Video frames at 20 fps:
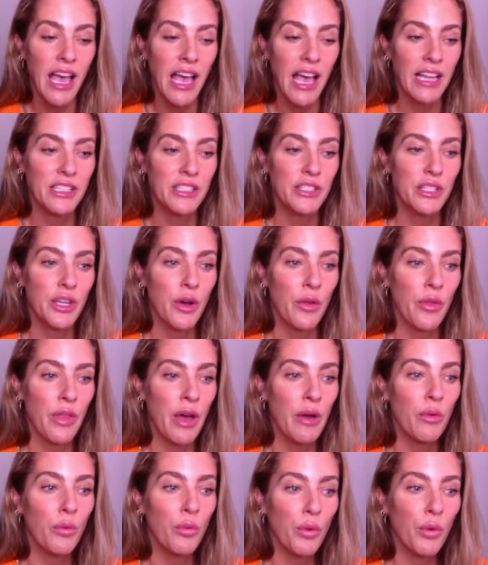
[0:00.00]
And so
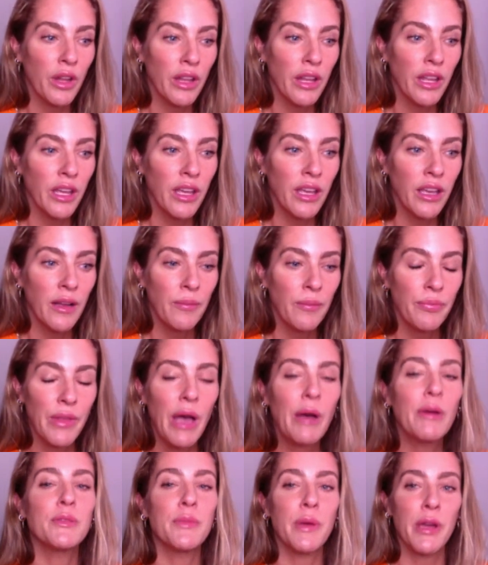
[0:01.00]
that really,
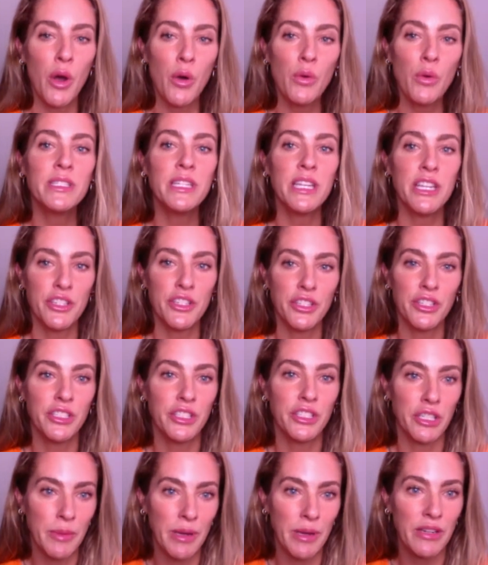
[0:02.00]
I was my own teacher
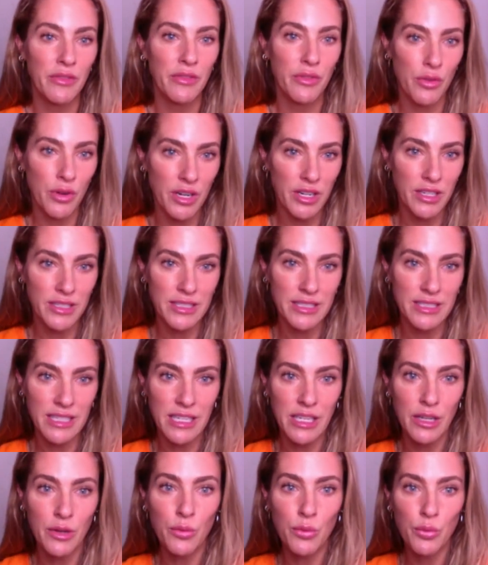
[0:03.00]
during my divorce,
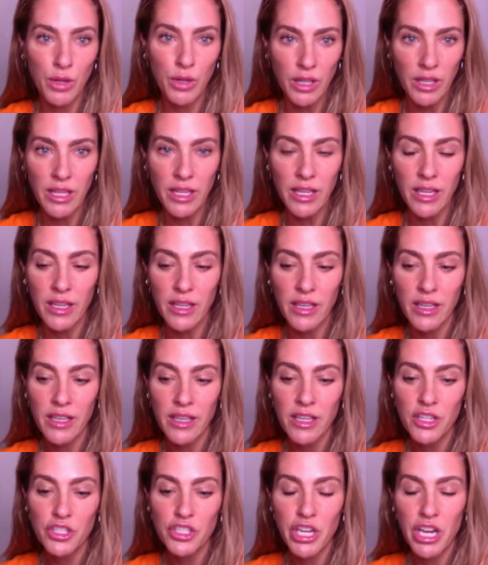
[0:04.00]
and it really
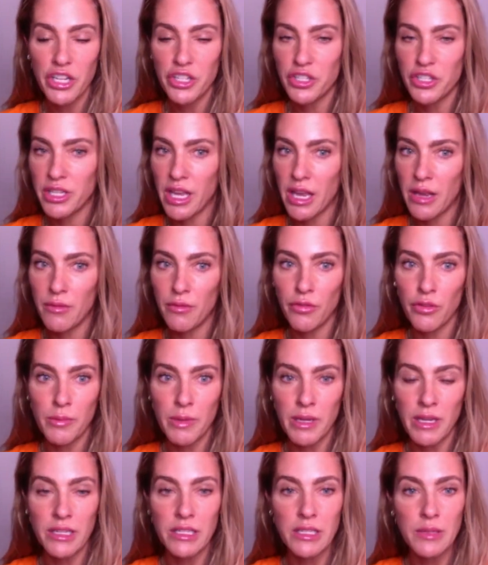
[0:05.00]
changed the game for
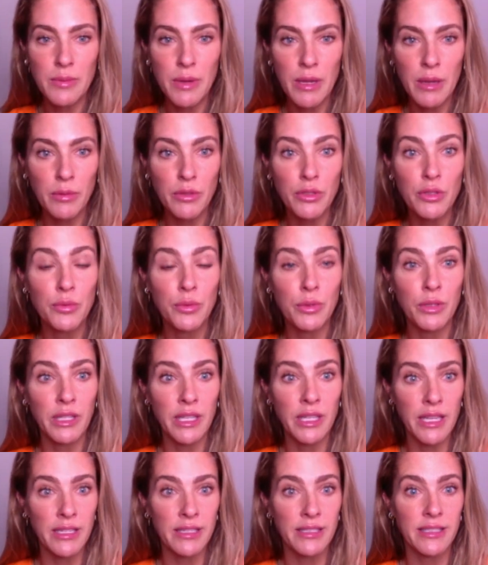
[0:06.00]
me to be able to
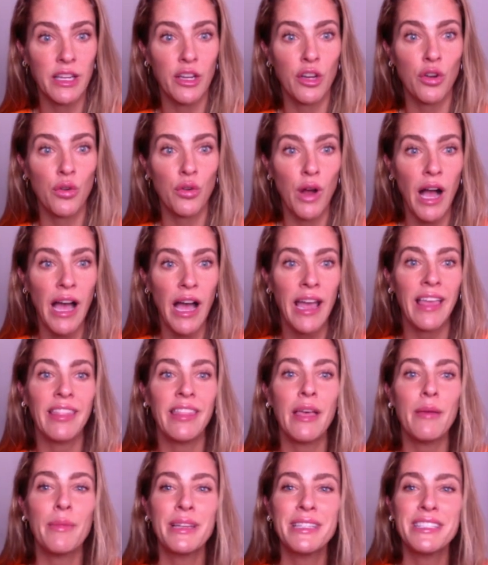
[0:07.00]
release and cry and
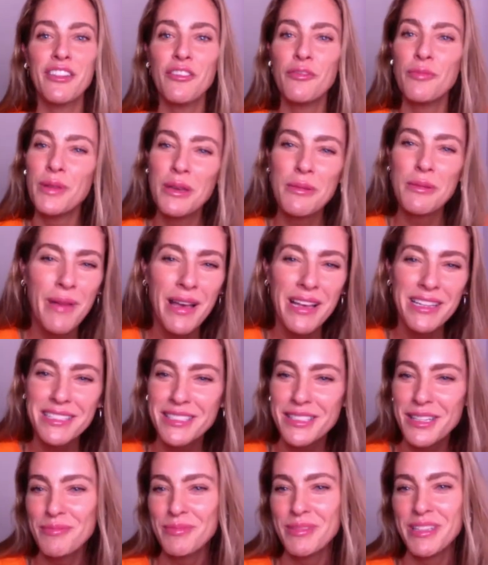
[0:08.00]
let myself be a mess
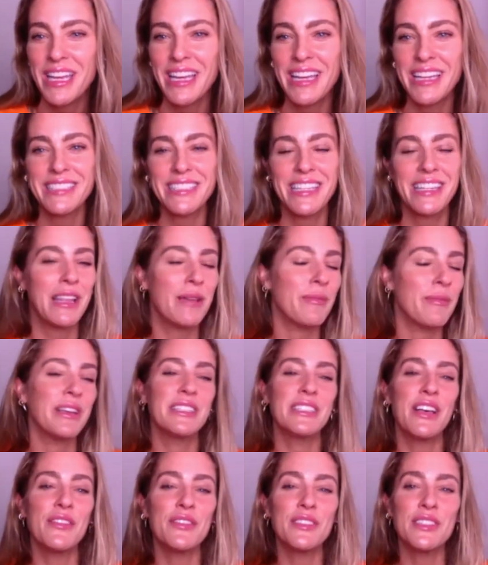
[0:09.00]
some days, and let
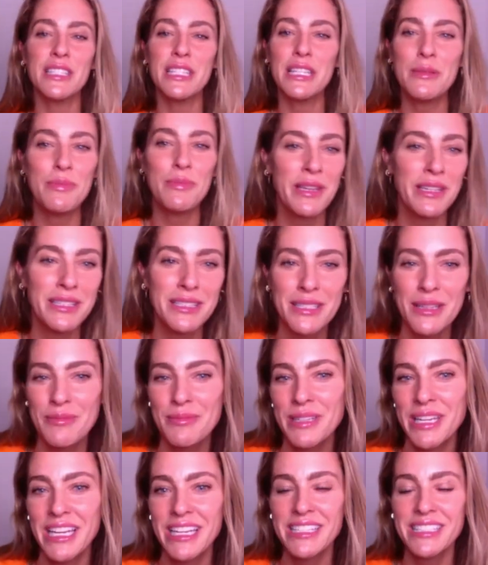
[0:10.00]
myself sleep in some
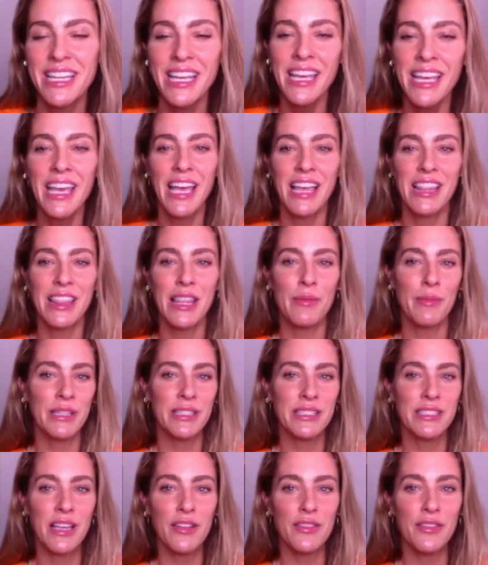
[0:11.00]
days, and let
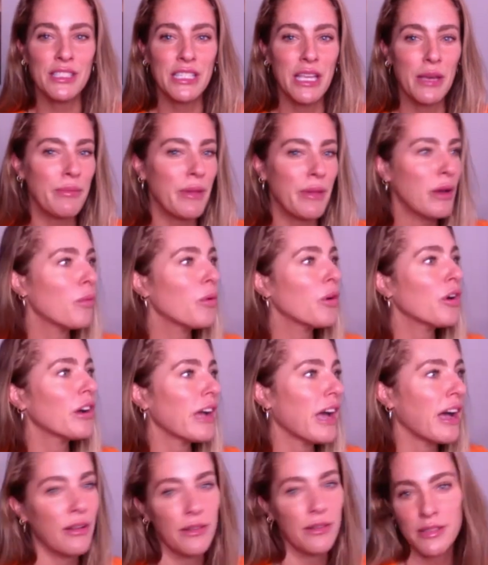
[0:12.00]
myself skip my
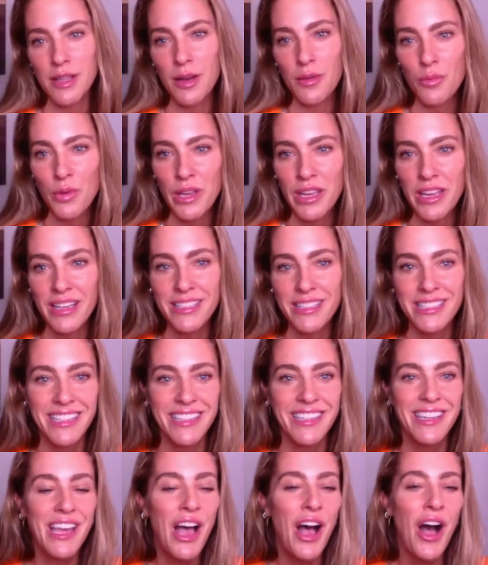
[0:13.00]
workout some weeks,
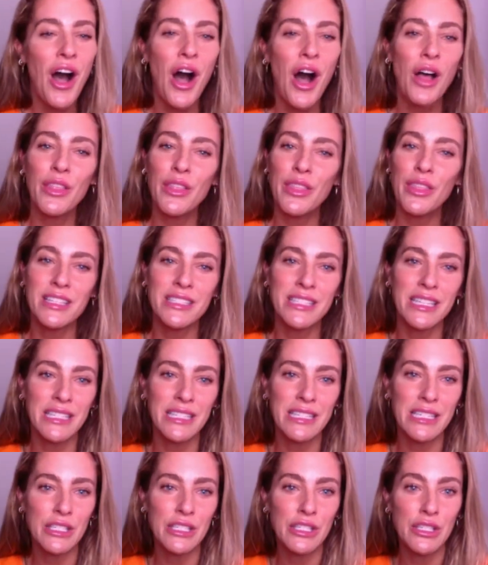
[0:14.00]
and all the things I
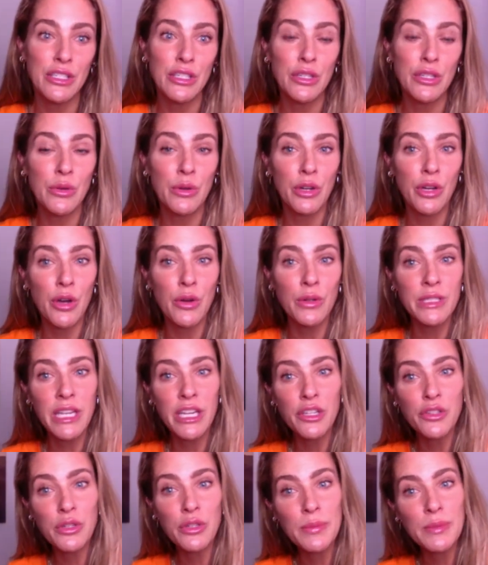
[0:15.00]
needed to do, or go
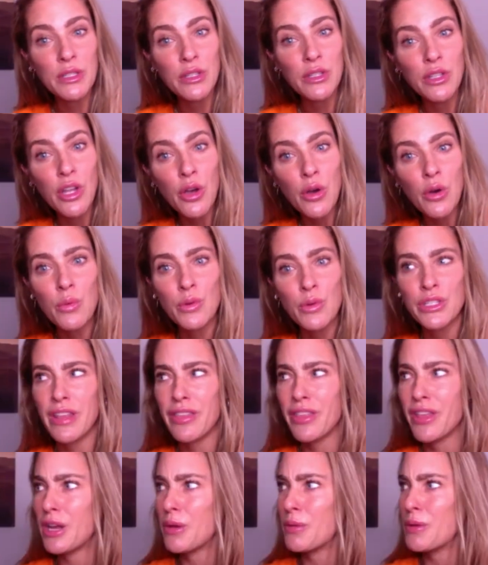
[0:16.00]
take trips alone, which I
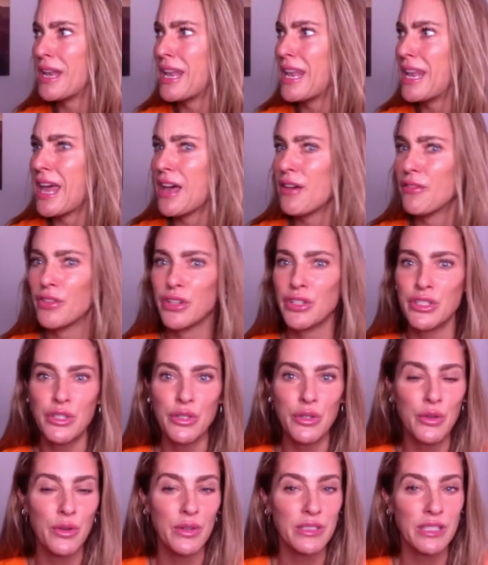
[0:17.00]
thought I would never
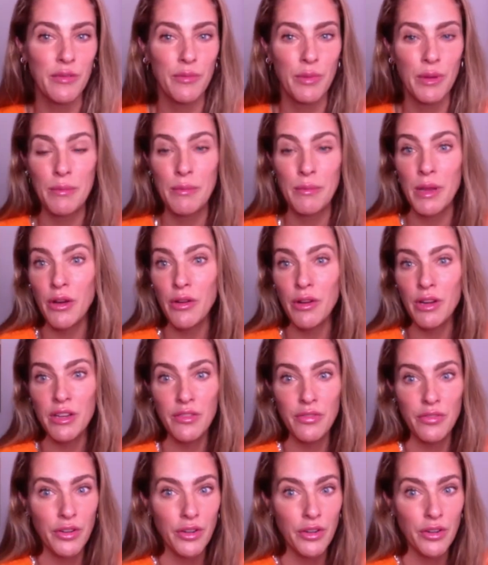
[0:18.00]
do because I've been
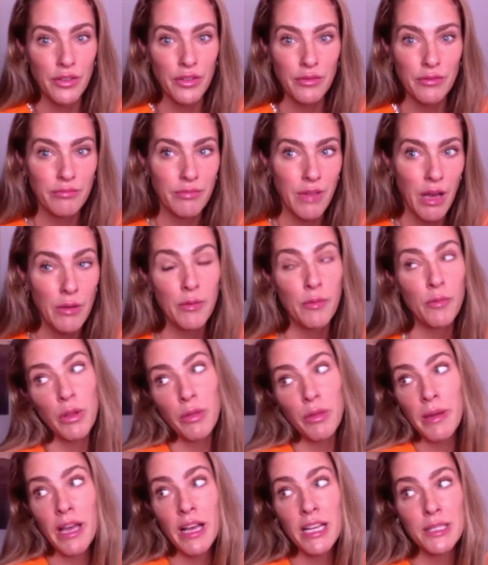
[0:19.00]

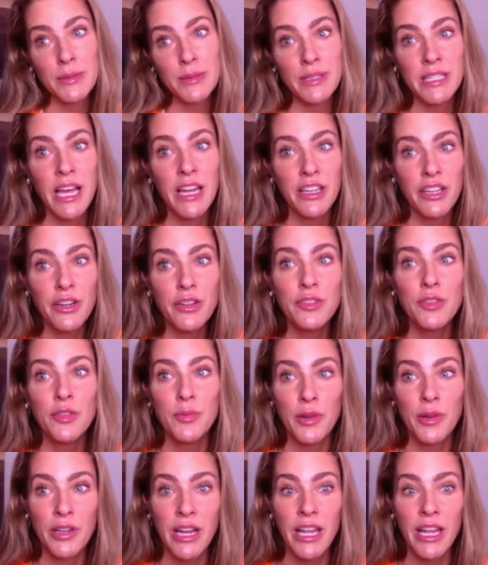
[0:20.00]
with my husband 10 years. I was
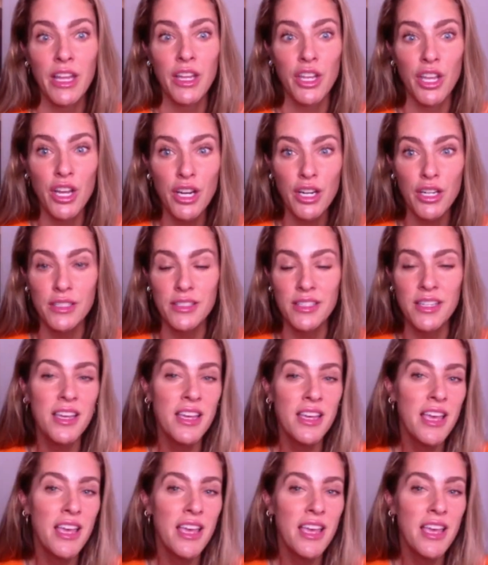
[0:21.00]
married 8 years.